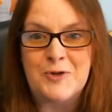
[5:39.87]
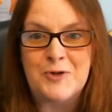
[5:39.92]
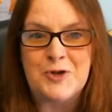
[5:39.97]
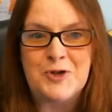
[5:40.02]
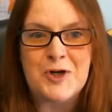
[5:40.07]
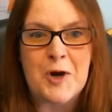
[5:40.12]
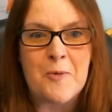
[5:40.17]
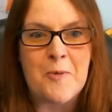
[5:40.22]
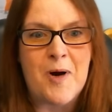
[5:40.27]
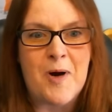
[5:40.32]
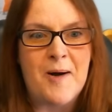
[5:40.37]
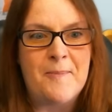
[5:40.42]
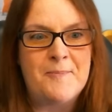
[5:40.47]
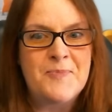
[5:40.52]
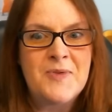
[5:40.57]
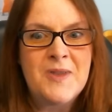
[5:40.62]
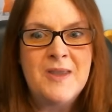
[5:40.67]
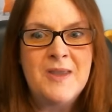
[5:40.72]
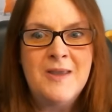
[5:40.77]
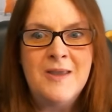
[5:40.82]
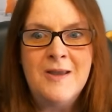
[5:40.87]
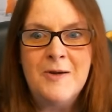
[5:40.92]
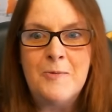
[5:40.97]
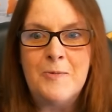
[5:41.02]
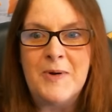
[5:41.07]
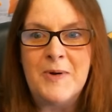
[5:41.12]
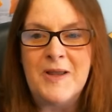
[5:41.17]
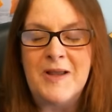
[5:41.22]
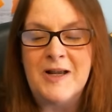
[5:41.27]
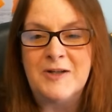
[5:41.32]
show up
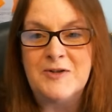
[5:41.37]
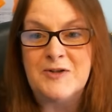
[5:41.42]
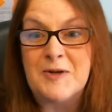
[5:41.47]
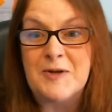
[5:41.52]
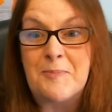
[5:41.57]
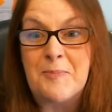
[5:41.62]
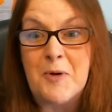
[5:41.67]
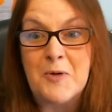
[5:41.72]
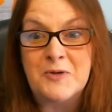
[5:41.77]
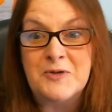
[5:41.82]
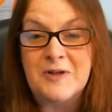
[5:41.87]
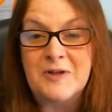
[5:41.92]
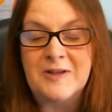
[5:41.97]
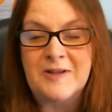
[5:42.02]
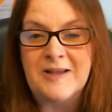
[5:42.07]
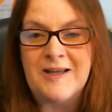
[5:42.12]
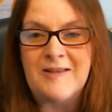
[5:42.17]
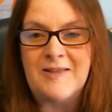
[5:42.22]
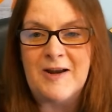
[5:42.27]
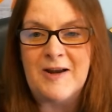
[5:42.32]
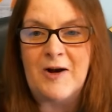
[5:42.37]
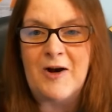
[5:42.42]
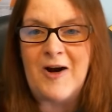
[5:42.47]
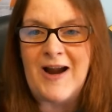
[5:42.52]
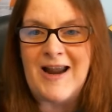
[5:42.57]
when supposedly there are